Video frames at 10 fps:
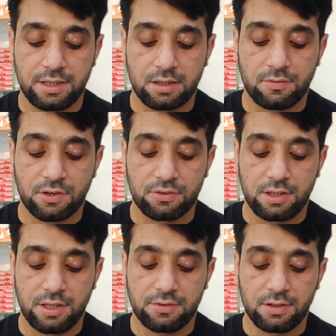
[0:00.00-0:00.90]
that of
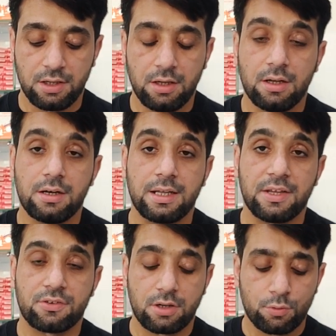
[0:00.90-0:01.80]
oxidase
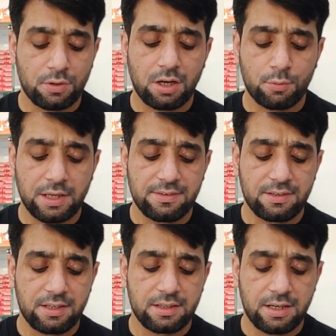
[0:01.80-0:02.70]
test, or you can
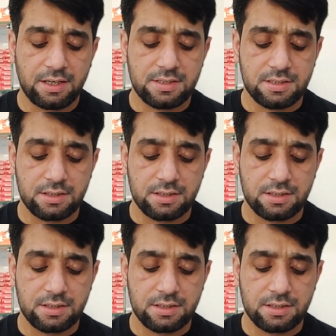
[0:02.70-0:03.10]
say that